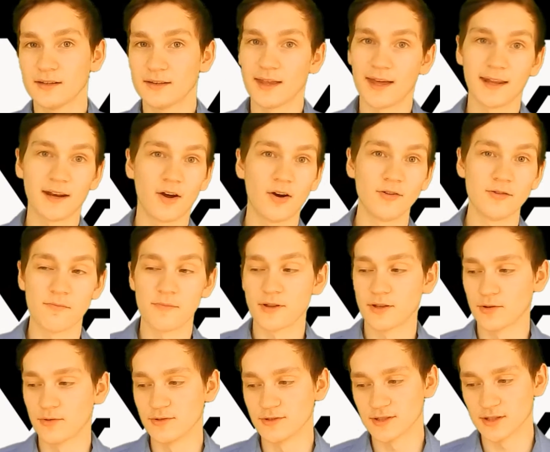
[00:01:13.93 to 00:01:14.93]
Then all the
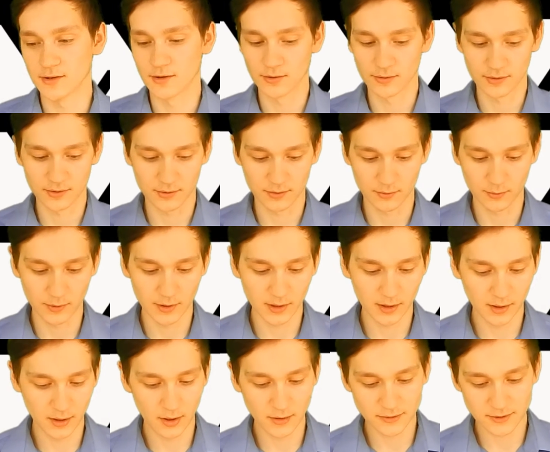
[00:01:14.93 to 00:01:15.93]
Bitcoins can go through.
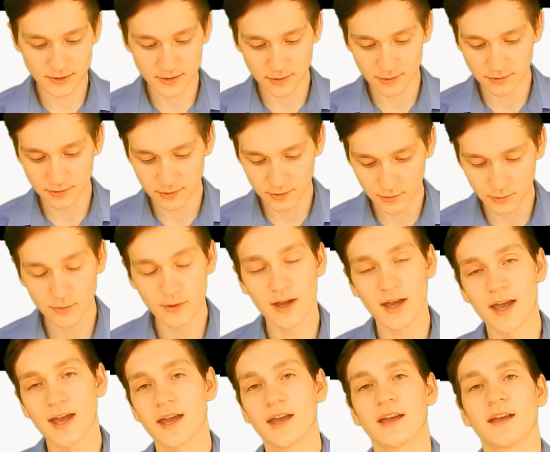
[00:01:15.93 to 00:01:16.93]
We'll also do
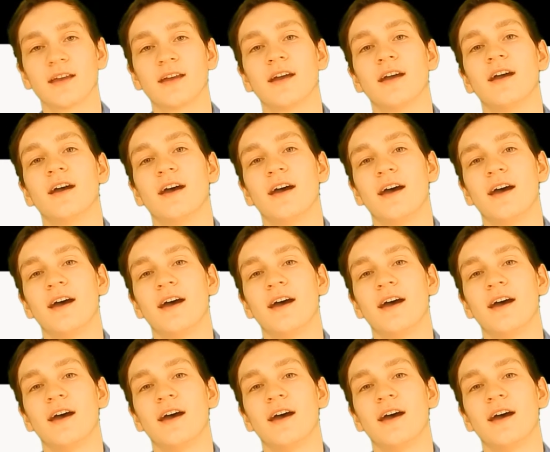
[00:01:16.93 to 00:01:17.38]
a